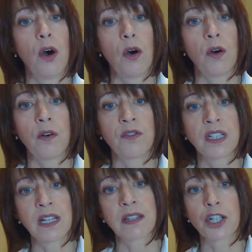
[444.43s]
of
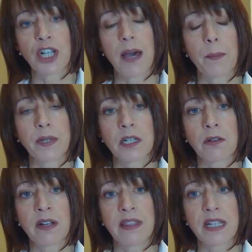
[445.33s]
another chapter
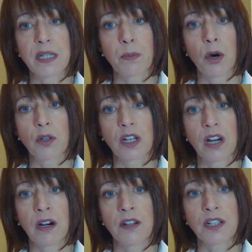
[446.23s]
in this
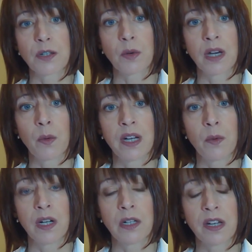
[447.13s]
podcast, where
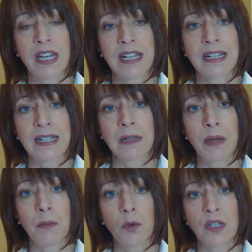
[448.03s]
we're looking in a little
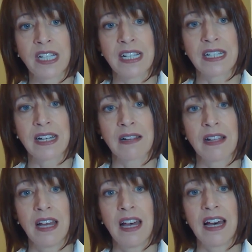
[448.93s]
bit more detail
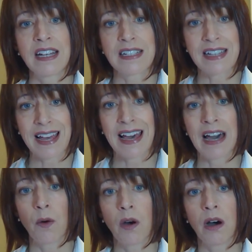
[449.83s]
as to
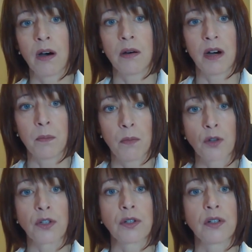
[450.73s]
how our
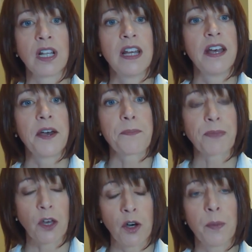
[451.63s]
modern
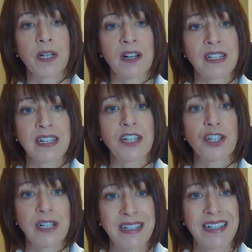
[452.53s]

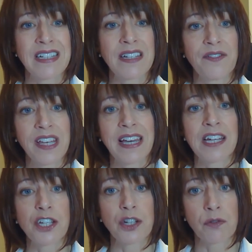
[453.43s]
urbanisation,
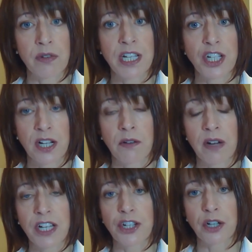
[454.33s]
densification,
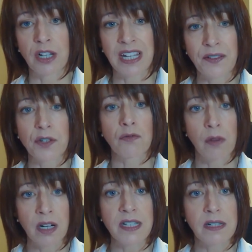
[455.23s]
regeneration gives
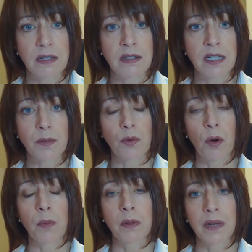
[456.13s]
rise to this
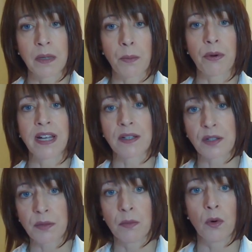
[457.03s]
problem and
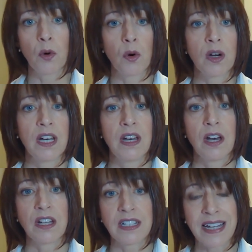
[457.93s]
brings more
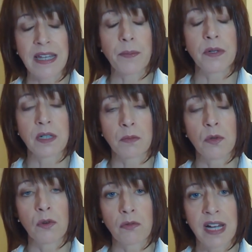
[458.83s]
neighbours,
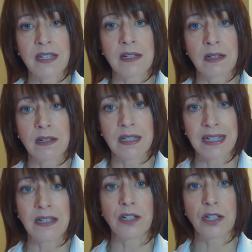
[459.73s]
more residents
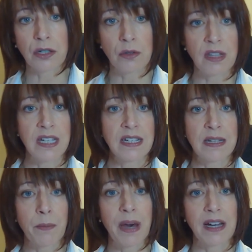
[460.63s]
into these
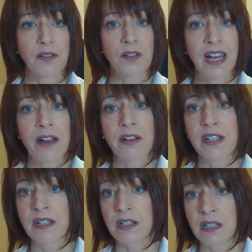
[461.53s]
impactful
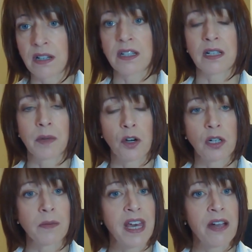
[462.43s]
areas, into nighttime
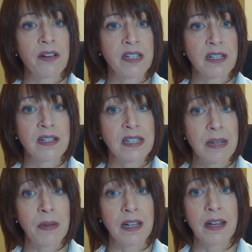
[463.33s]
economy areas and
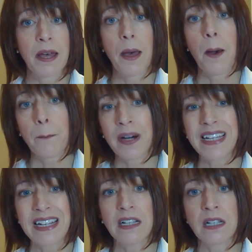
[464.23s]
similar. But
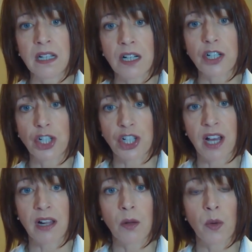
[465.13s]
in a
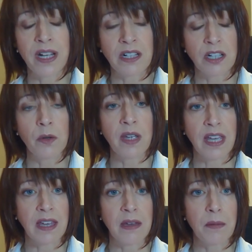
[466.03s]
nutshell, we're doing
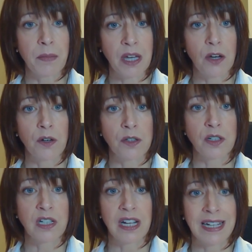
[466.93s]
it
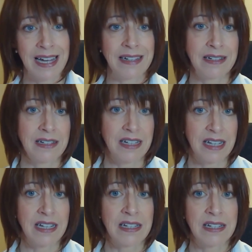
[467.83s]
because land
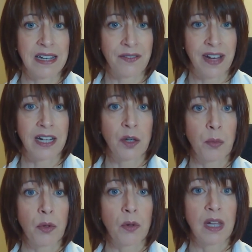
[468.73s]
is a
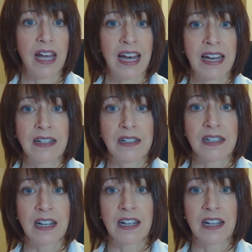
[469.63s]
valuable and